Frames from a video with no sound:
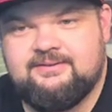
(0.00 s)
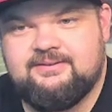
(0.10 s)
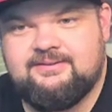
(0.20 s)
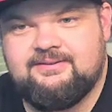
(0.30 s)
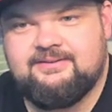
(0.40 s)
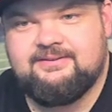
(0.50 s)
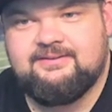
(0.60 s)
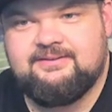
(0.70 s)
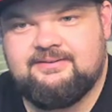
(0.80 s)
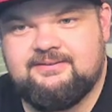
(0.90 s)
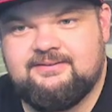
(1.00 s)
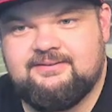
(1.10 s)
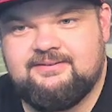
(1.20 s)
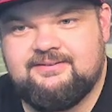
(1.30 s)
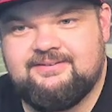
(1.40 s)

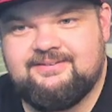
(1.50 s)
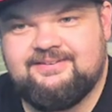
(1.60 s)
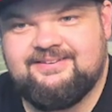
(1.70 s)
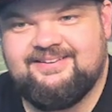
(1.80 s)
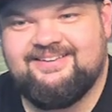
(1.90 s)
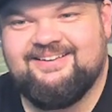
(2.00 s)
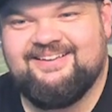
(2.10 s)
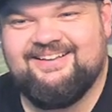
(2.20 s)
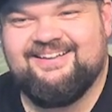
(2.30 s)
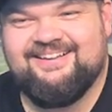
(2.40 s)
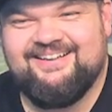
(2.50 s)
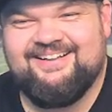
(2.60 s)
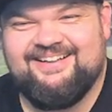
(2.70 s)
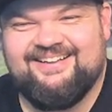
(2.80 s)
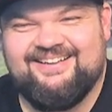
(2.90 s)

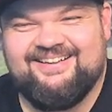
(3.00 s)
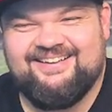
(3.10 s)
(not speaking)